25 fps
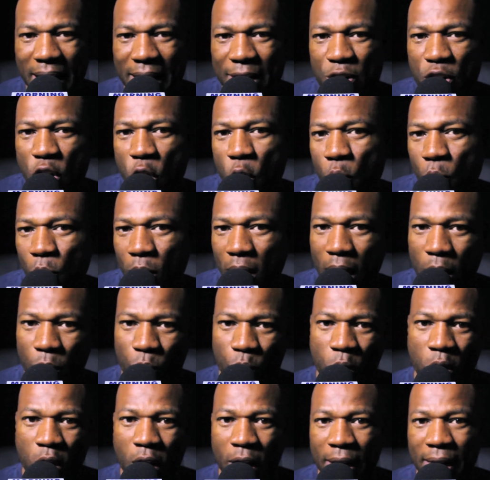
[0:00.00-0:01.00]
I know what I
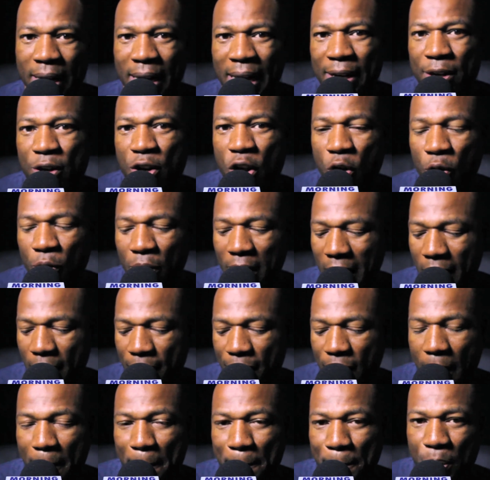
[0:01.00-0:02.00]
want. And I know that
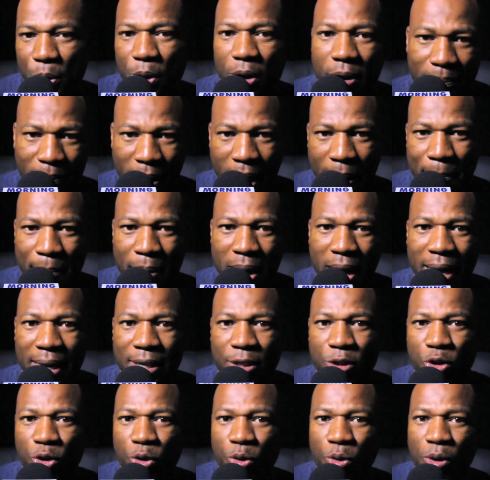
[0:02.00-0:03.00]
if I put my
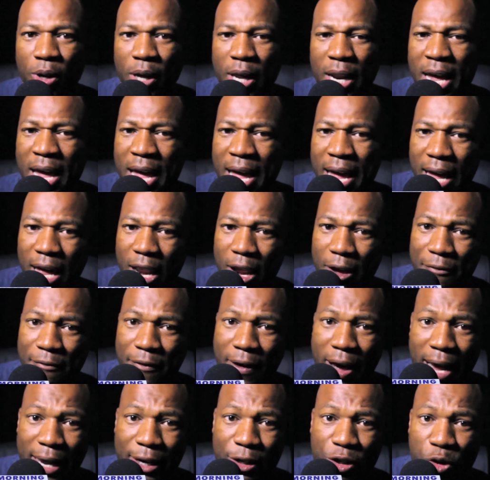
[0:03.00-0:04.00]
mind to it and if
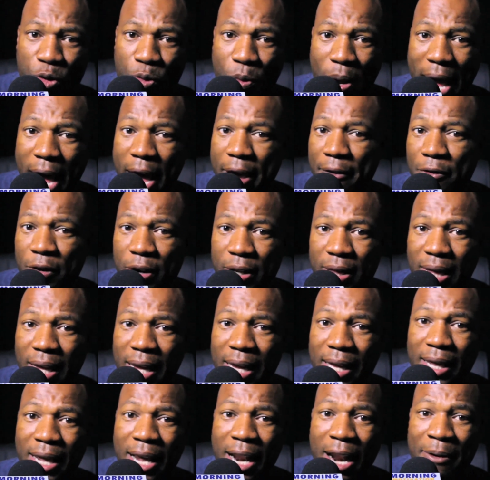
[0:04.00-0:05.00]
I do
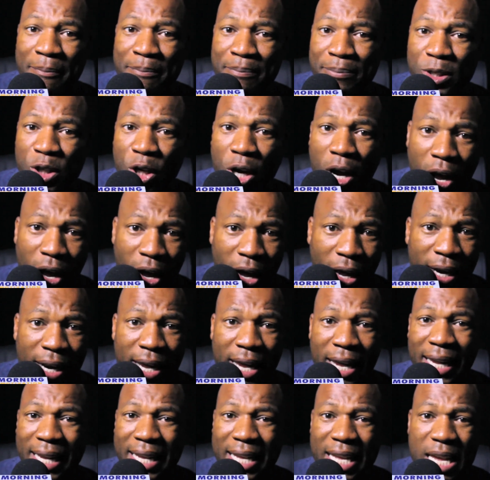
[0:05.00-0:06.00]
everything that I'm taught
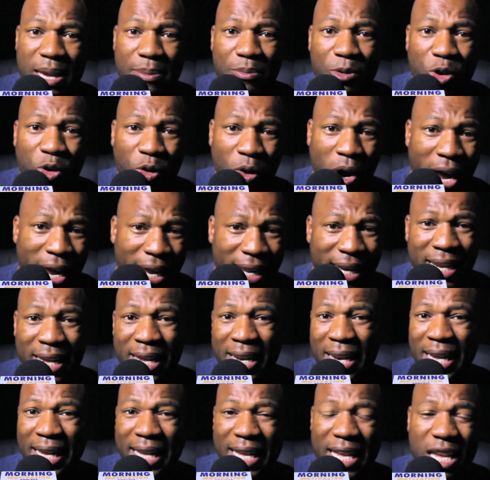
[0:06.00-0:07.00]
and keep
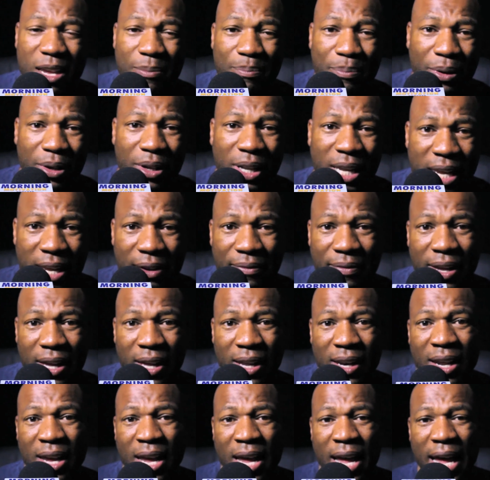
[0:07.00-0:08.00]
grinding and keep
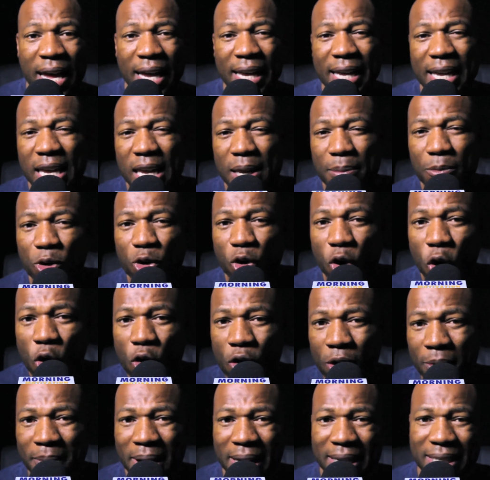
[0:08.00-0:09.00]
believing and keep
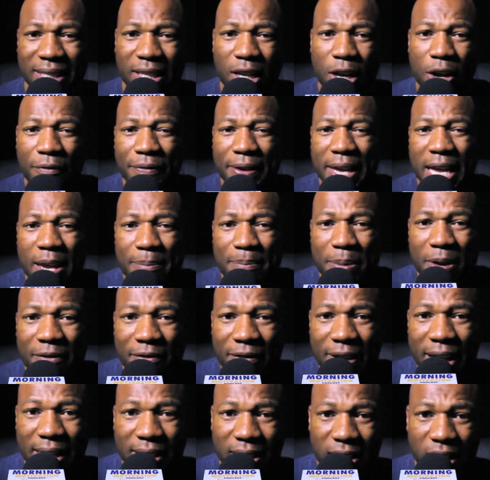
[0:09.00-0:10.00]
growing myself, keep
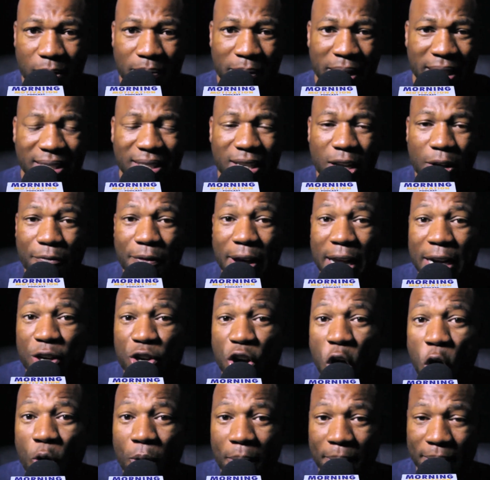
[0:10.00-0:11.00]
investing in myself, I
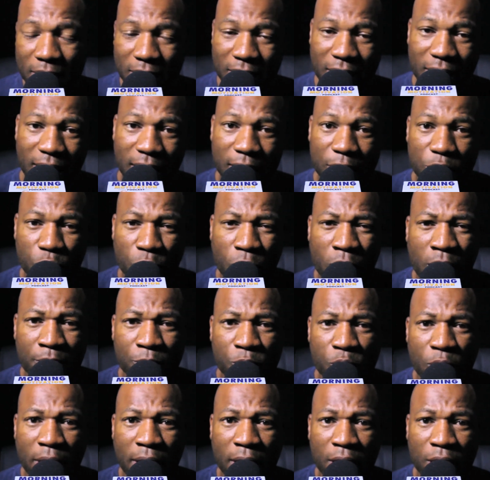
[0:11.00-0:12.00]
know I'm going to get to where I'm
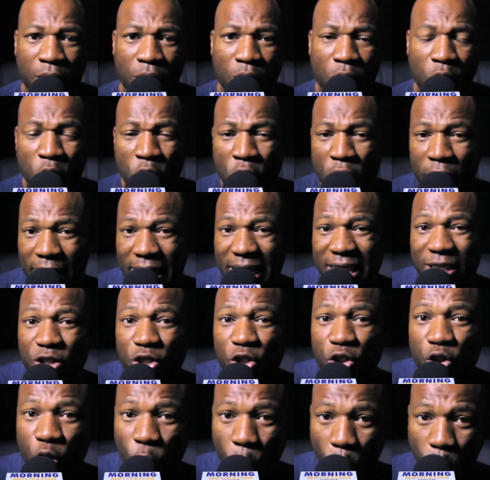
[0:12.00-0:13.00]
trying to go. Then
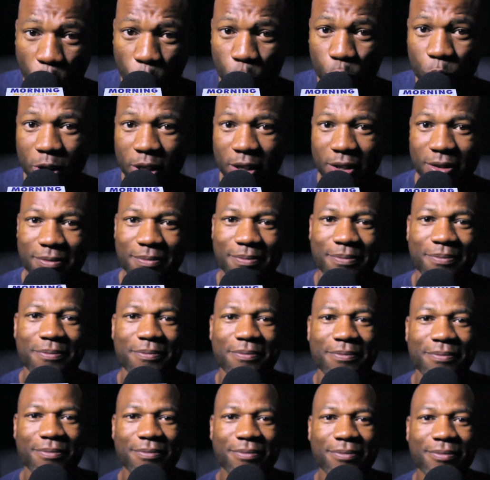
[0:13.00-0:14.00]
sold.
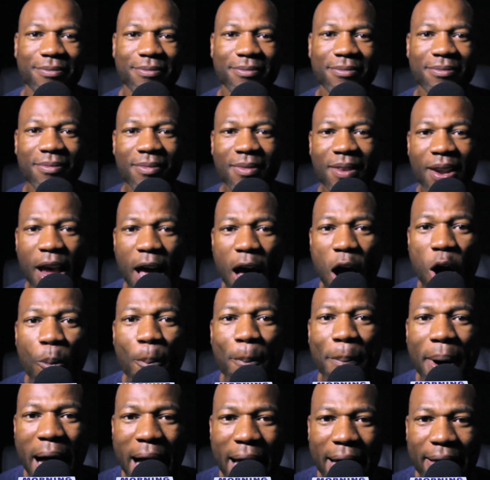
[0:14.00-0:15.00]
I'll
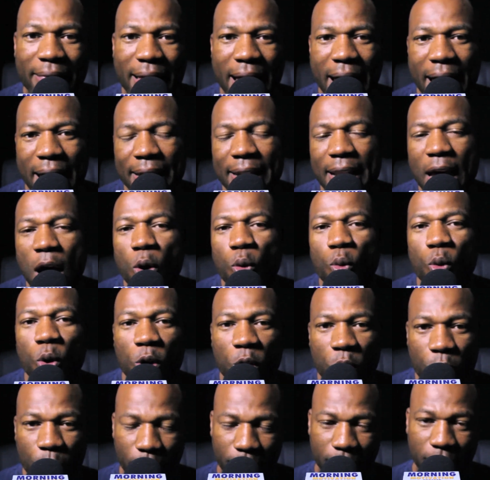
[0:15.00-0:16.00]
buy that and I'll
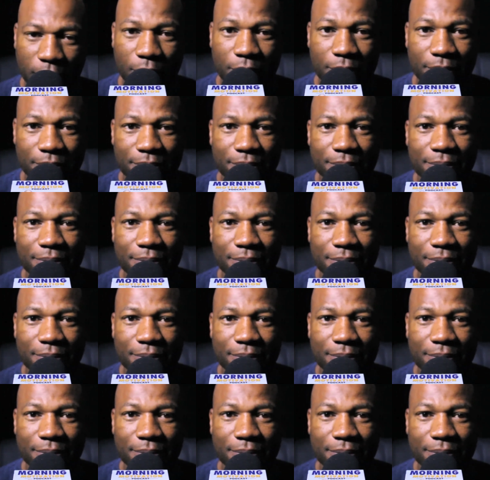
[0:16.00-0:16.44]
work with you.